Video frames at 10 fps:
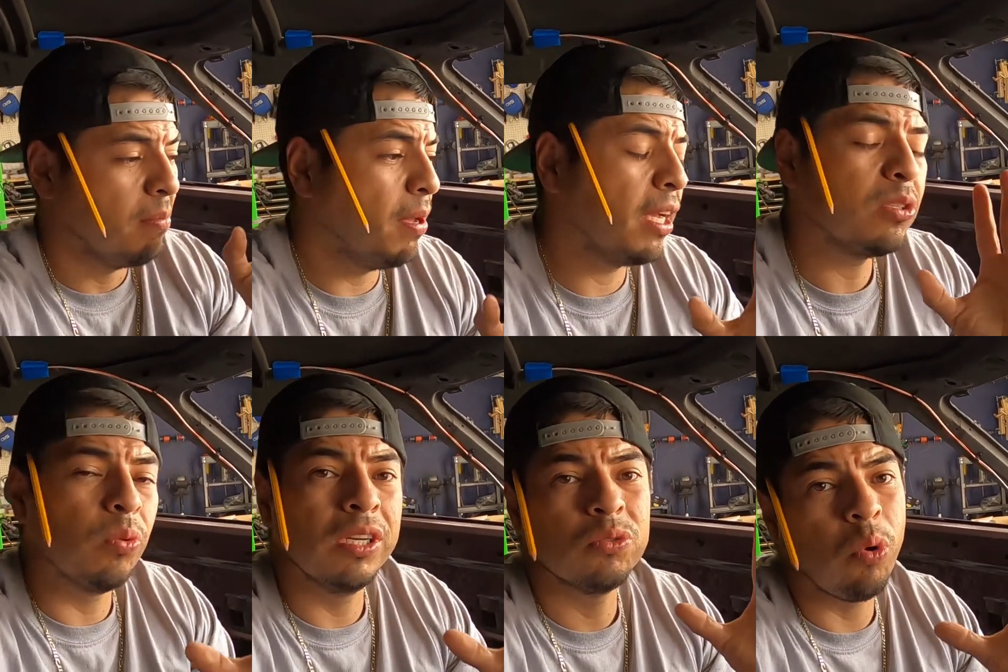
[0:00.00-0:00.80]
biggest
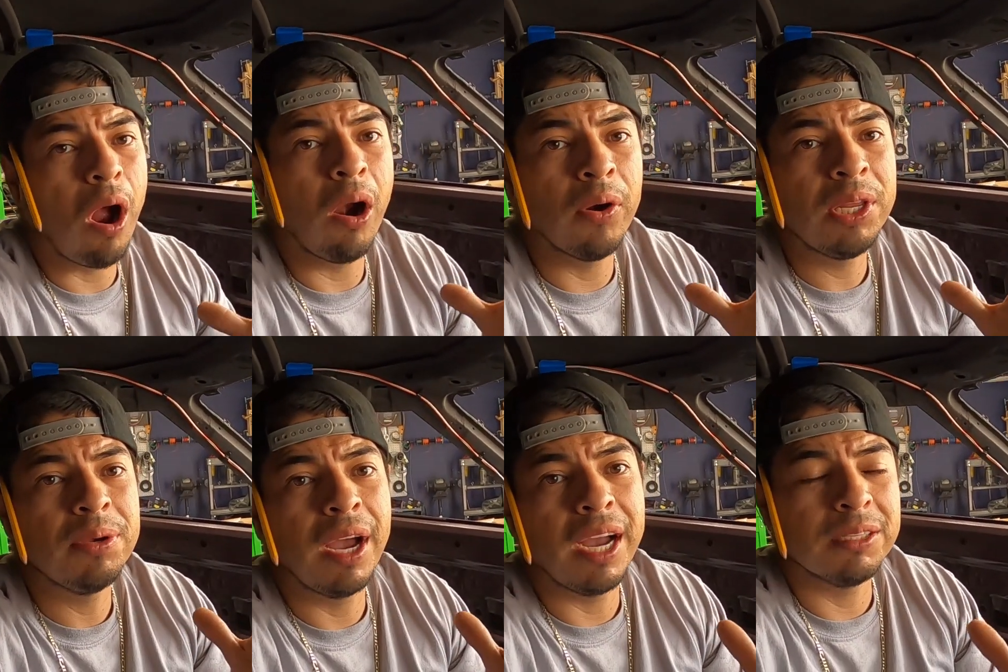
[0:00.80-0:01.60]
one is wiring,
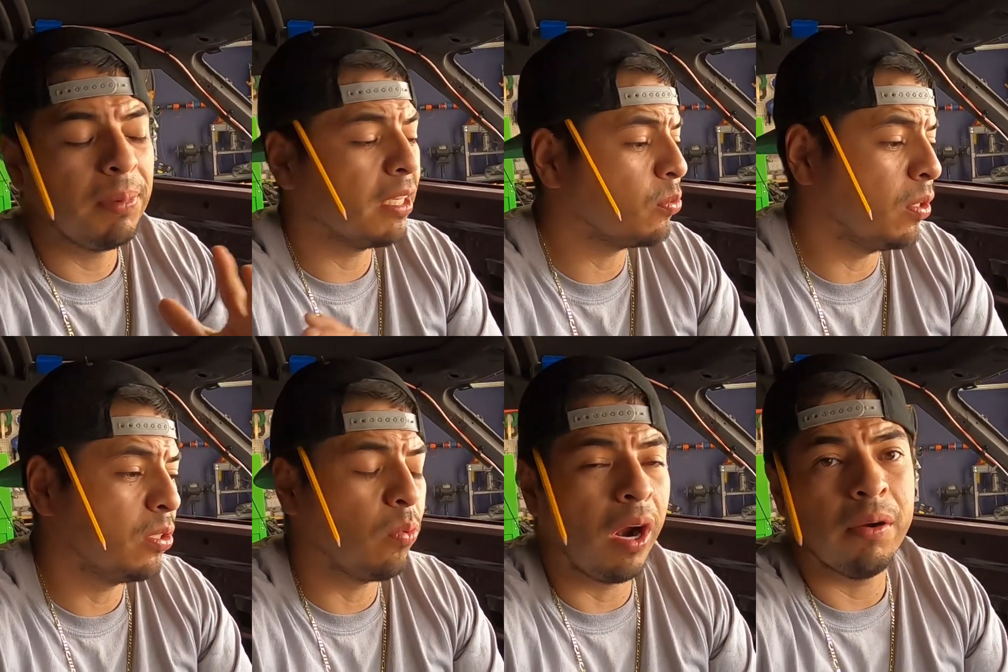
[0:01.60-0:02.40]
you guys. Biggest one
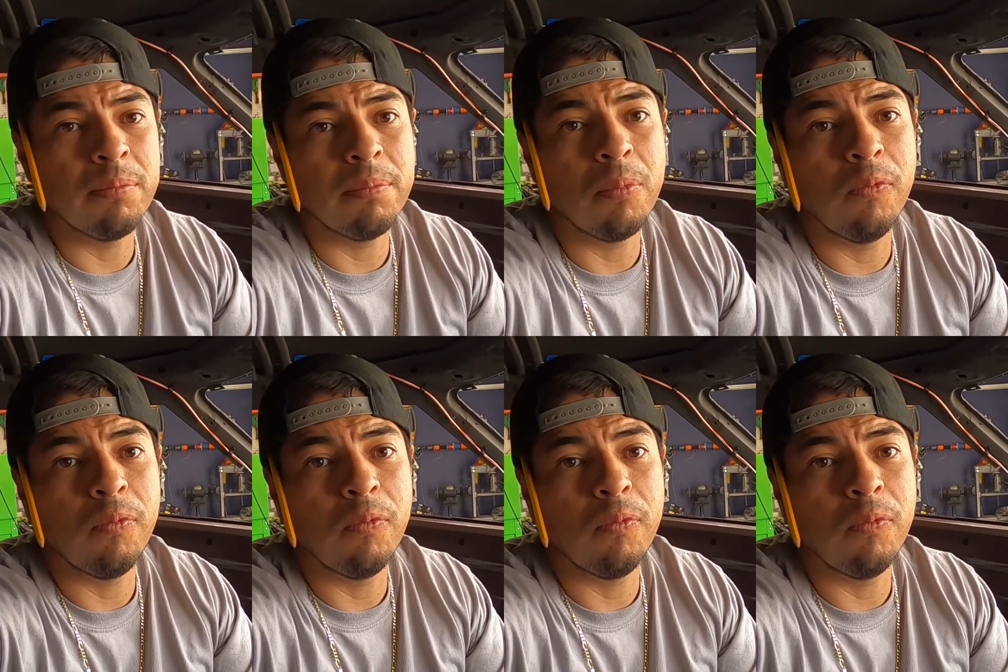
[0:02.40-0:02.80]
is wiring.